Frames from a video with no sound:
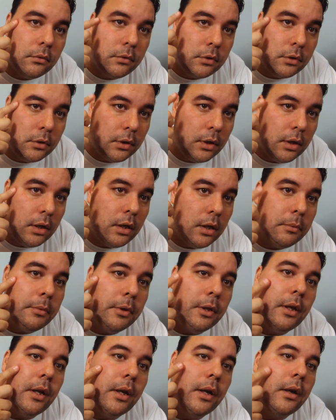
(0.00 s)
So get up
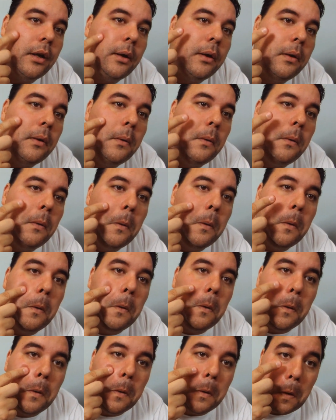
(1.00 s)
in there.
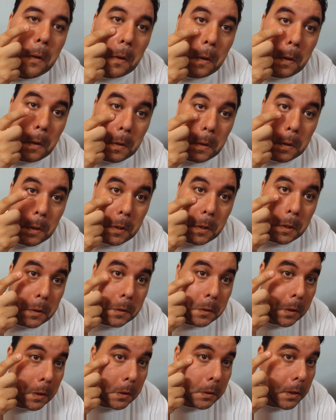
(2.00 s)

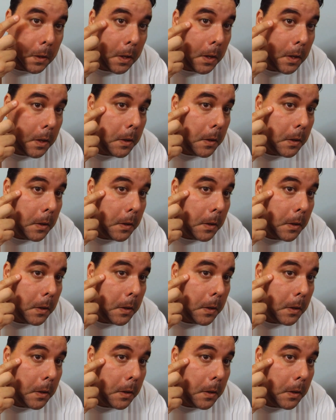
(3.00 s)
Just like that.